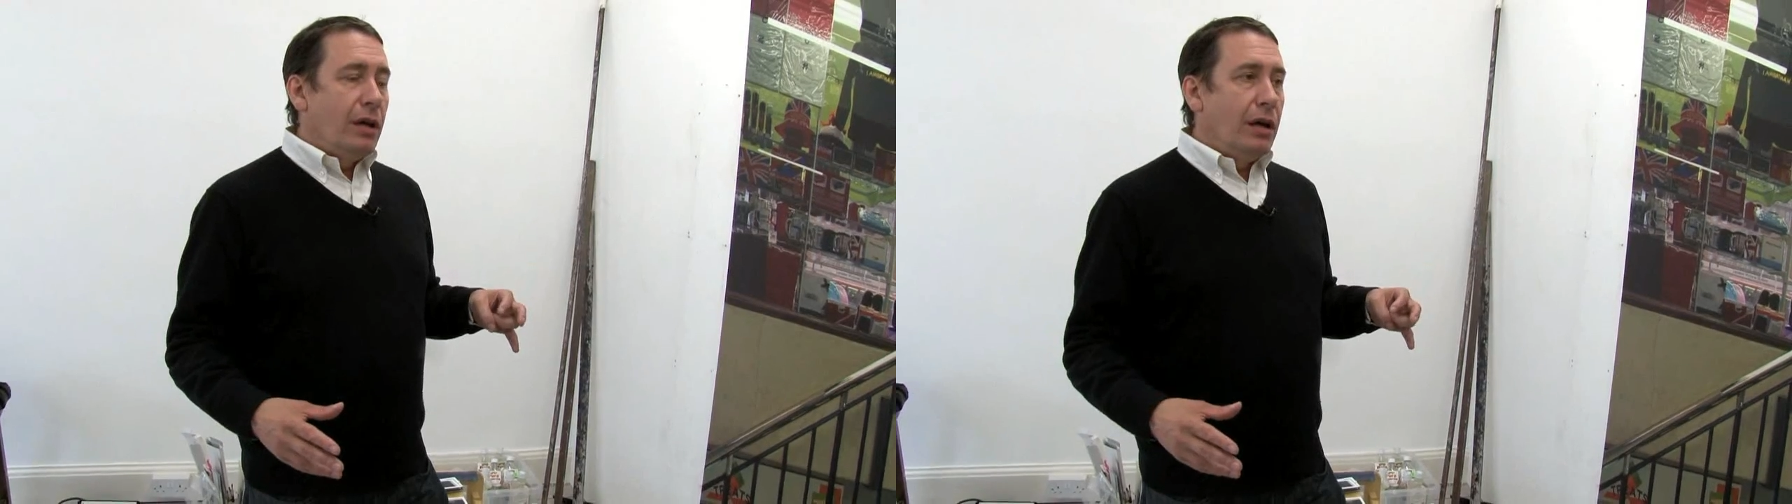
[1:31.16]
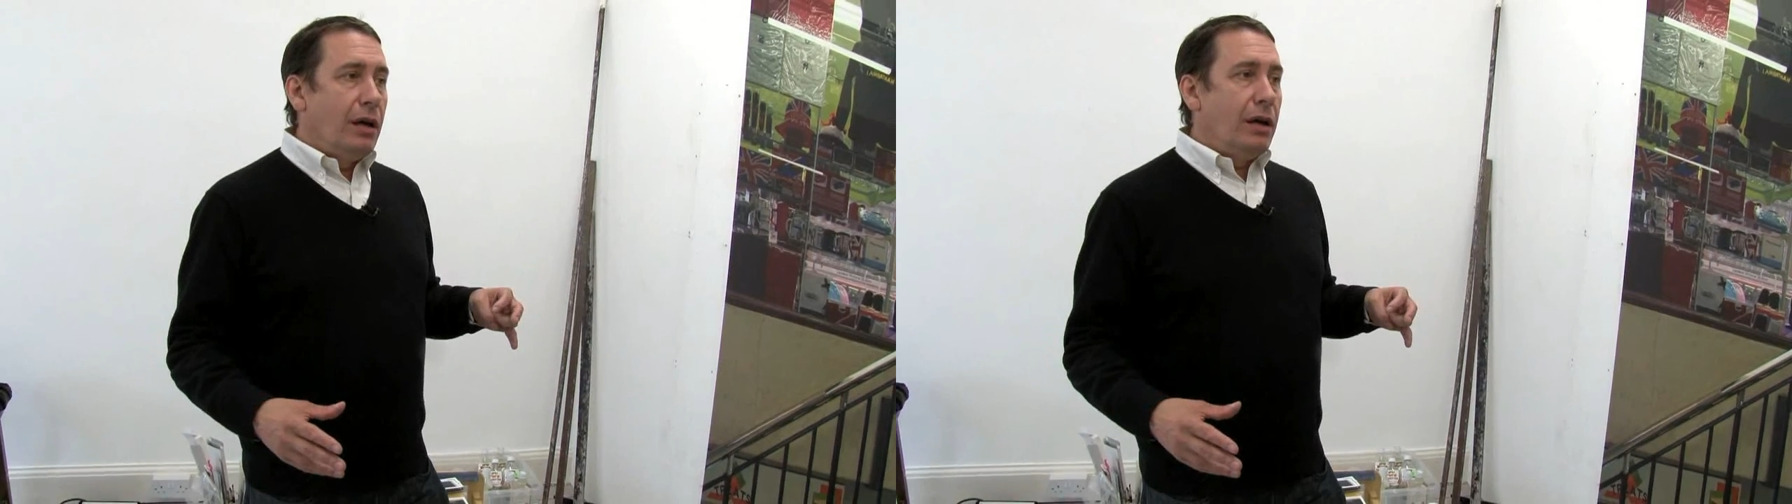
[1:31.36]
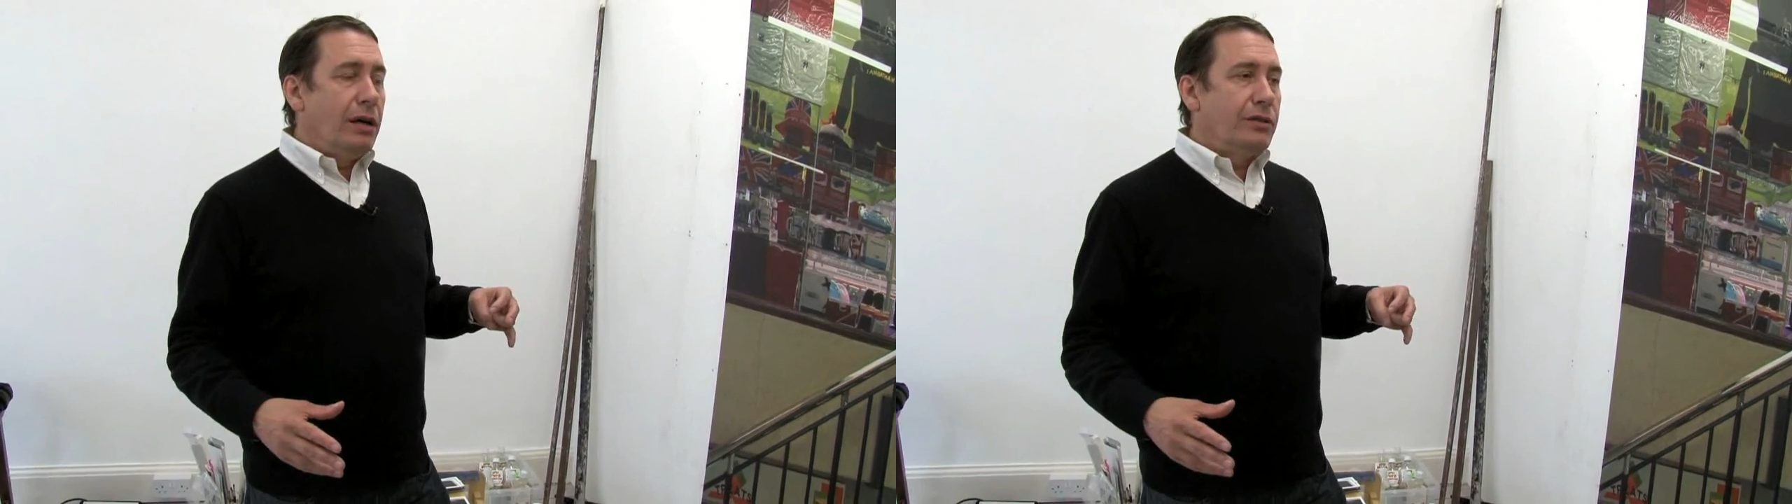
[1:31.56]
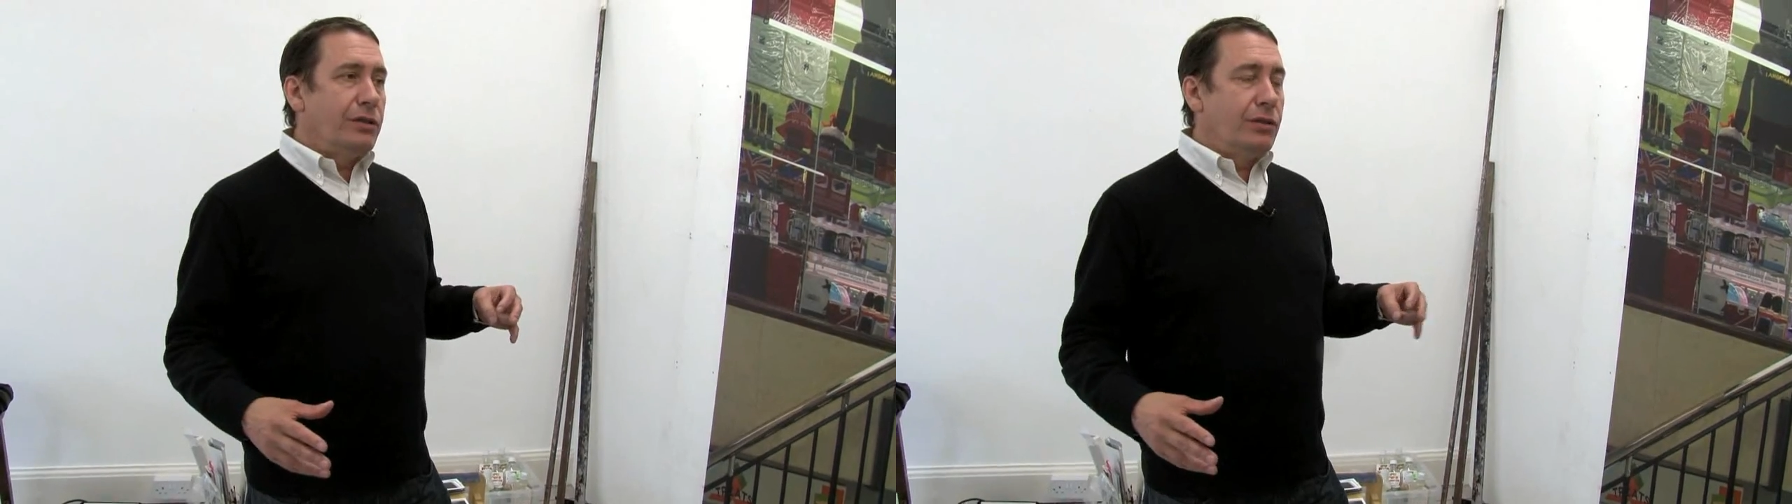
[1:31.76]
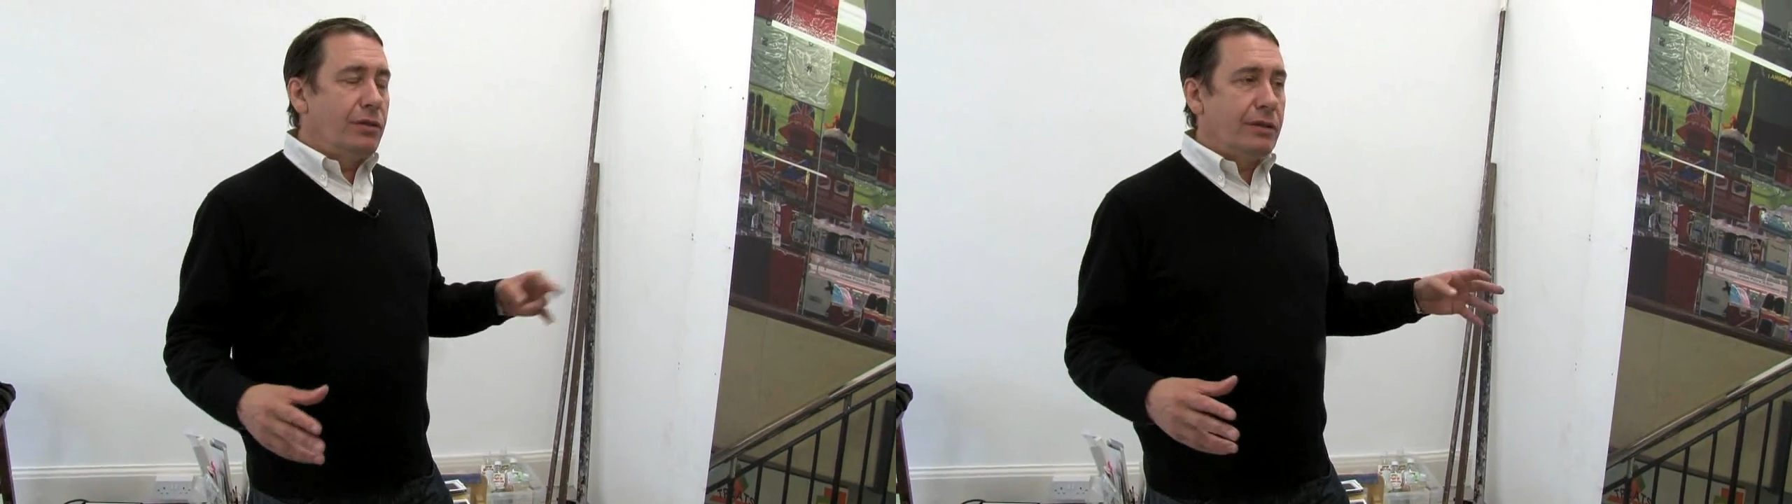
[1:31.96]
And to
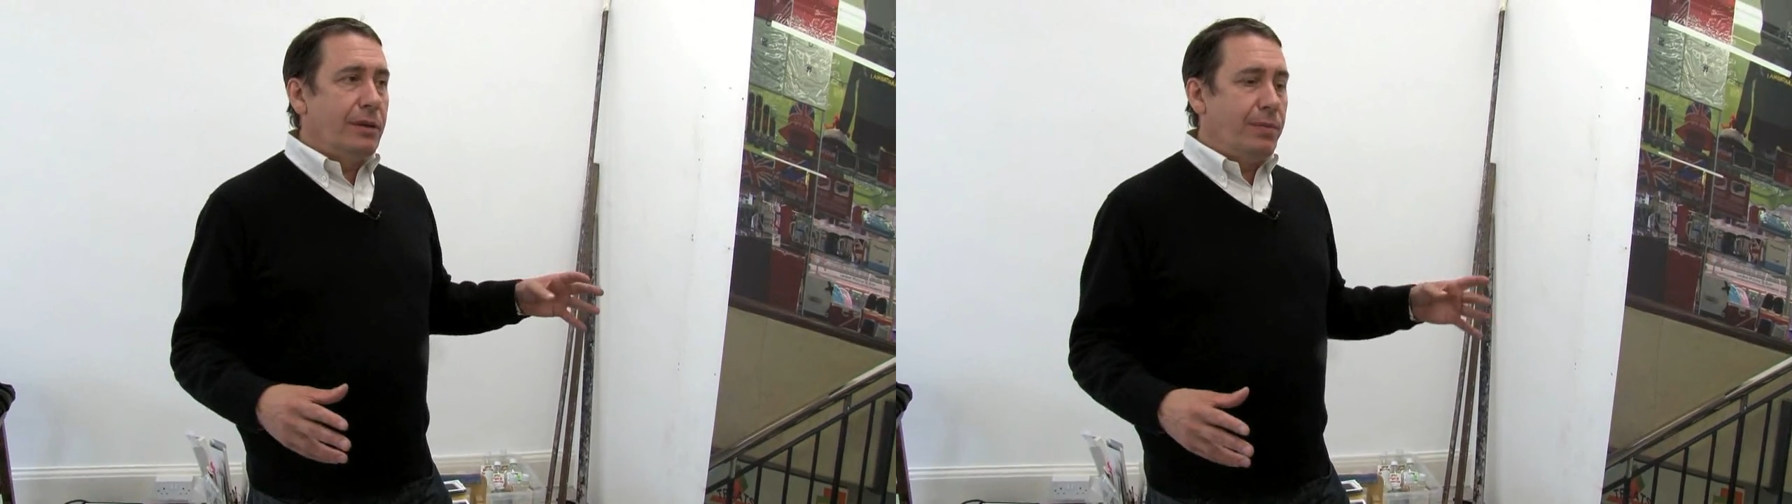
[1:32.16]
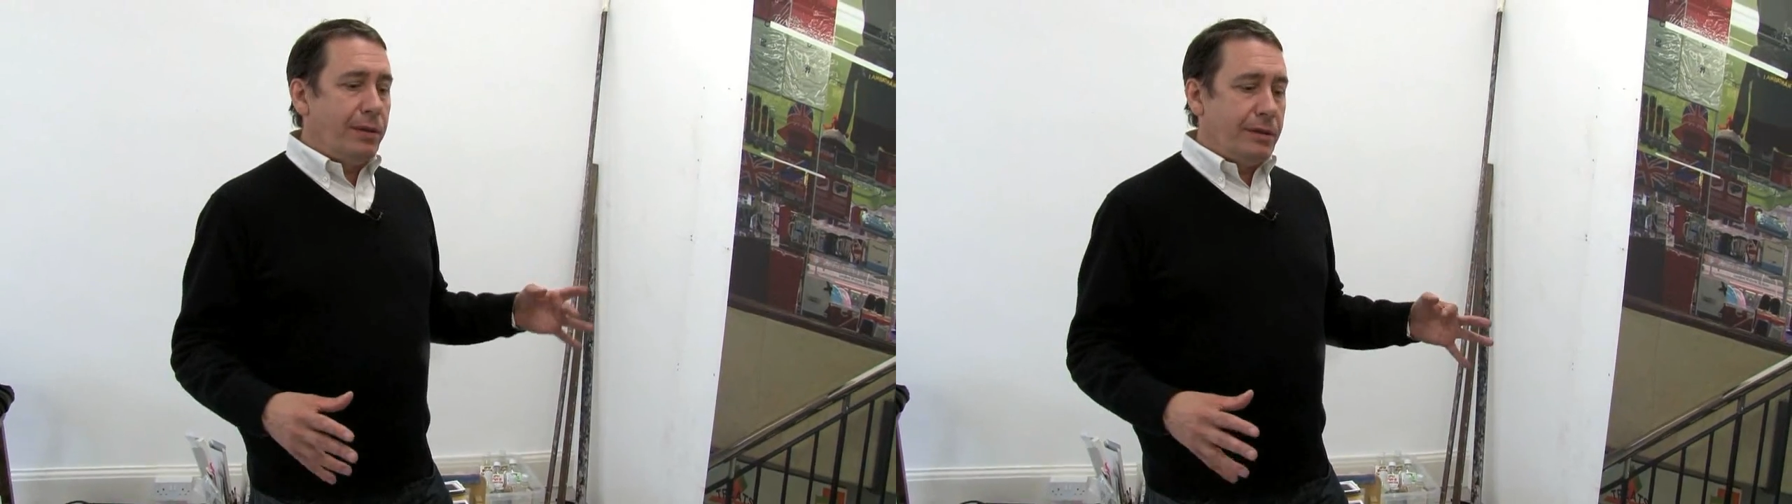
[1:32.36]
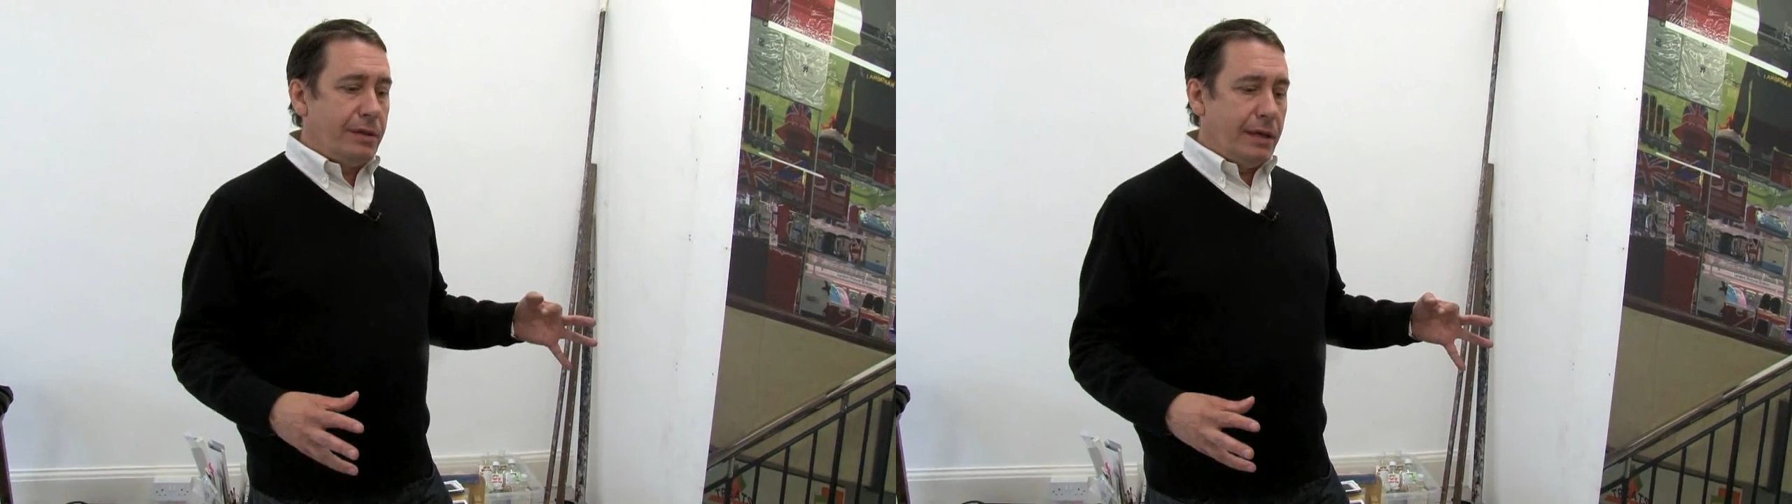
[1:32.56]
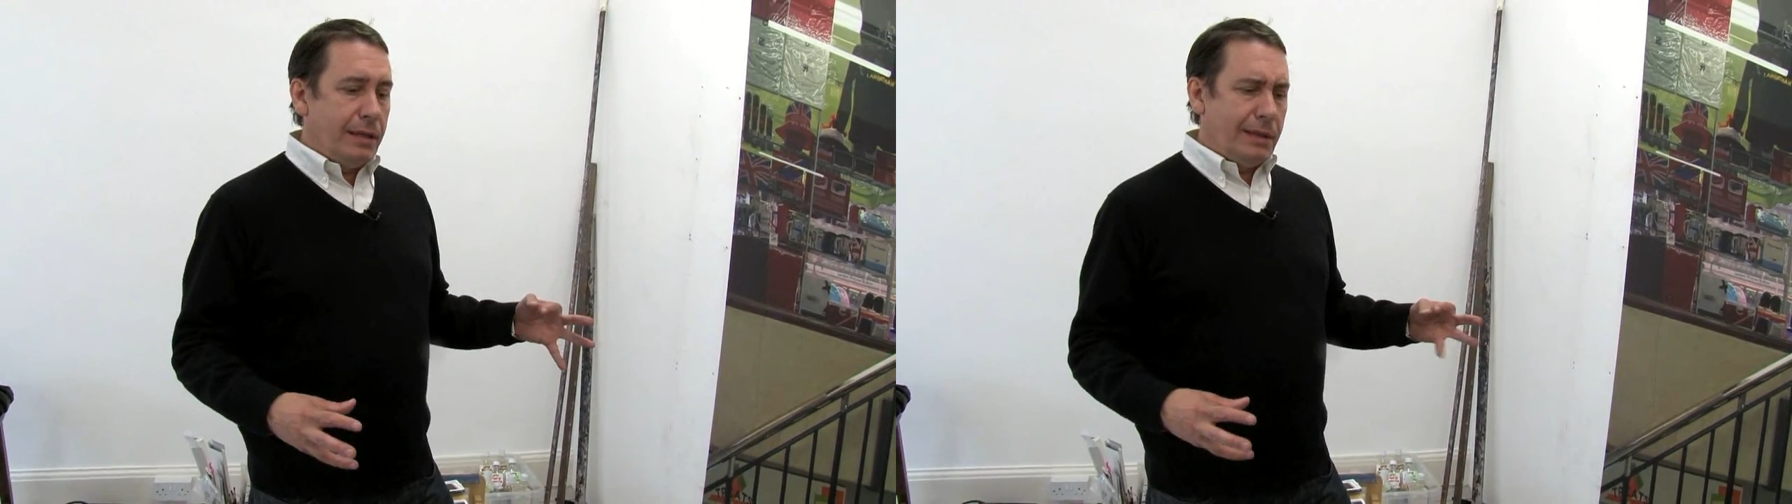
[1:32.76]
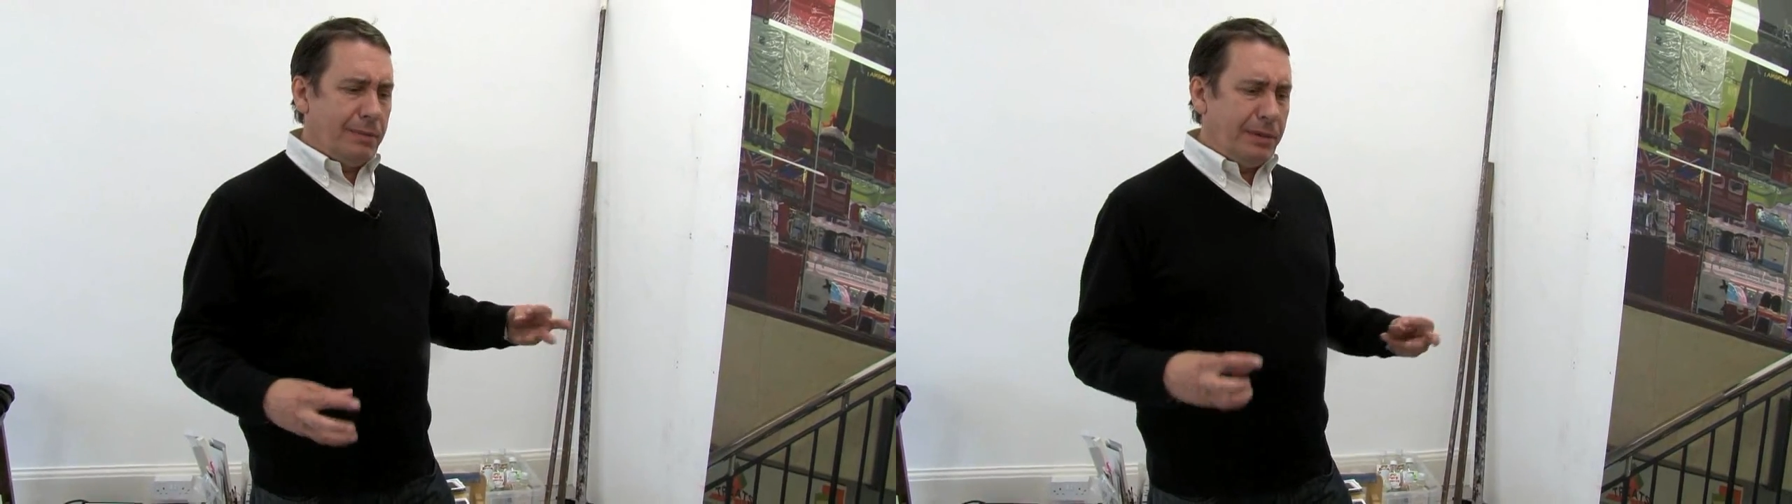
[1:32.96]
do the simplest thing,